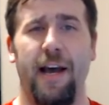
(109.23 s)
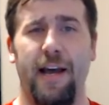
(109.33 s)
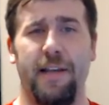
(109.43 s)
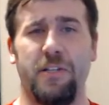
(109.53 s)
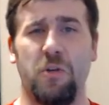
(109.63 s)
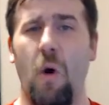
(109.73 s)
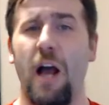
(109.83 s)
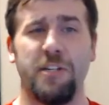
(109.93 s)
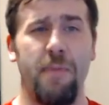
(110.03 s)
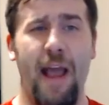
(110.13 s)

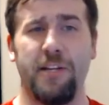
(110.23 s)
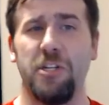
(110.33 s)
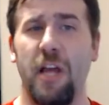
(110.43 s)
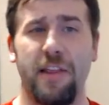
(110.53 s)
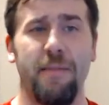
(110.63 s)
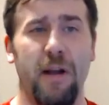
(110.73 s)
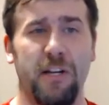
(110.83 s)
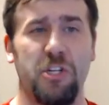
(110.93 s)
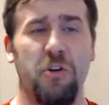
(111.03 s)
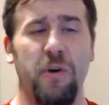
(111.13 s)
Squash match, nothing
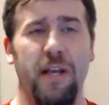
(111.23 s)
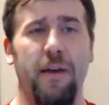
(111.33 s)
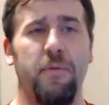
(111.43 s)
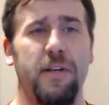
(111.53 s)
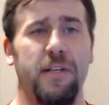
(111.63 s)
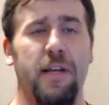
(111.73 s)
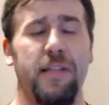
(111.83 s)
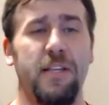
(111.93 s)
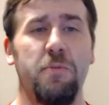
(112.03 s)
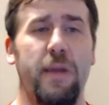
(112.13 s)
much to it. It
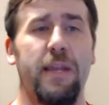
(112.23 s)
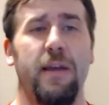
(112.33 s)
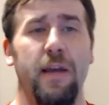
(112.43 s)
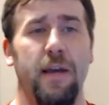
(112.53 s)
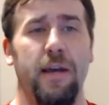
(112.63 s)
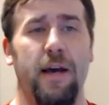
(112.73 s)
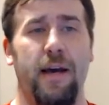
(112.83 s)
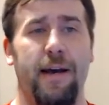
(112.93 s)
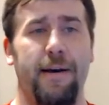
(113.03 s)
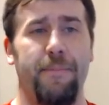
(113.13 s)
was this week.
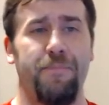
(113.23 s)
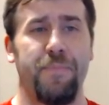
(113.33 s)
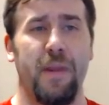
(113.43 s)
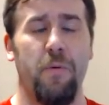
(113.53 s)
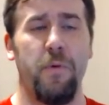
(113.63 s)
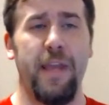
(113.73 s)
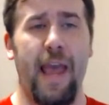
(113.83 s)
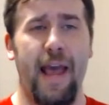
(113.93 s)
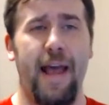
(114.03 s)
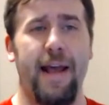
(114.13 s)
We
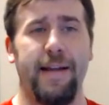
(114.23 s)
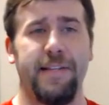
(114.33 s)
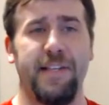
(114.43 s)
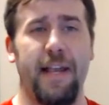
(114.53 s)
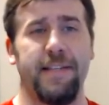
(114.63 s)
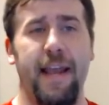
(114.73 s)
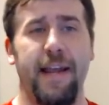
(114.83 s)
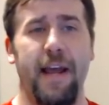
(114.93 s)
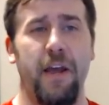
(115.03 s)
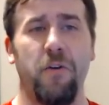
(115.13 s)
had
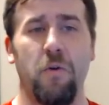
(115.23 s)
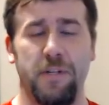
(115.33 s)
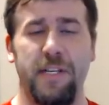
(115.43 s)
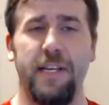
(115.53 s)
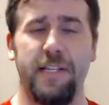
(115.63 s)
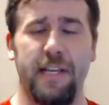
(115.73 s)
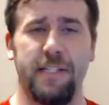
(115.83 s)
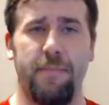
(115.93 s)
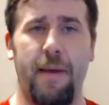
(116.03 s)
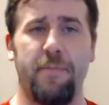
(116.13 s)
Santana and Ortiz
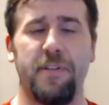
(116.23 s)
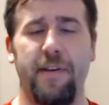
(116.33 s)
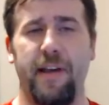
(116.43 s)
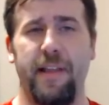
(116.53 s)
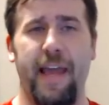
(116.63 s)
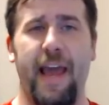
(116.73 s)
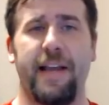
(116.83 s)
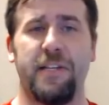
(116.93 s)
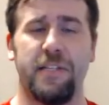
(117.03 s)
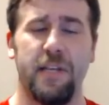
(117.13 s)
as the members of
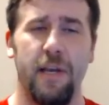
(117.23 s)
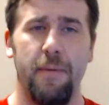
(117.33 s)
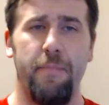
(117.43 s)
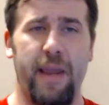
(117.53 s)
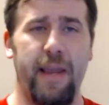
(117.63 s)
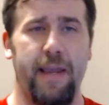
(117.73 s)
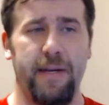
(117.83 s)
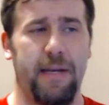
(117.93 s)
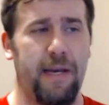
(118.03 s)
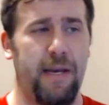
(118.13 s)
LAX
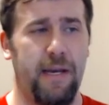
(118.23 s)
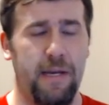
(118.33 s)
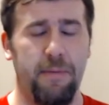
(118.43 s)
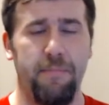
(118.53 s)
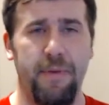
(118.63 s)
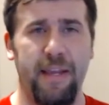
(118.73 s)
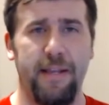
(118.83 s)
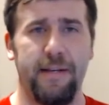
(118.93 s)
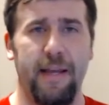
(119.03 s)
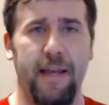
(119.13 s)
being
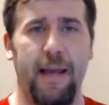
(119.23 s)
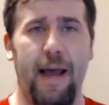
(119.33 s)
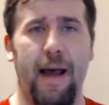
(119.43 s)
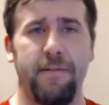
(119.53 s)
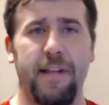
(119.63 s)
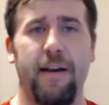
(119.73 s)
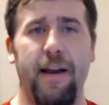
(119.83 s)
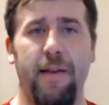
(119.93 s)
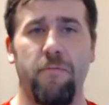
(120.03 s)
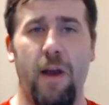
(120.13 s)
out there
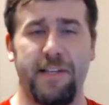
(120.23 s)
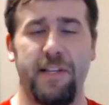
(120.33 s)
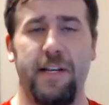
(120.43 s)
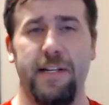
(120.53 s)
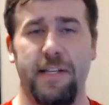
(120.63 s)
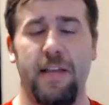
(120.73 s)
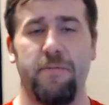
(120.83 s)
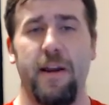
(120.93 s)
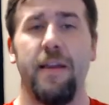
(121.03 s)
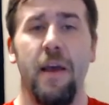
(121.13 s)
and wrestling inside the
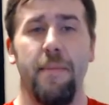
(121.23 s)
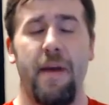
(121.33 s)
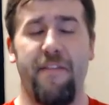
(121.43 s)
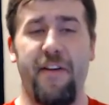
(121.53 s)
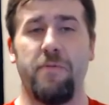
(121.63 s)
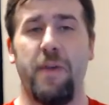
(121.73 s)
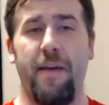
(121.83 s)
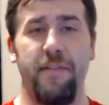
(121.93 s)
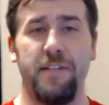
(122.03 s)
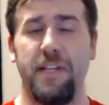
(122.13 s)
ring. Matter of fact, we
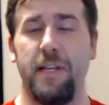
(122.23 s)
haven't seen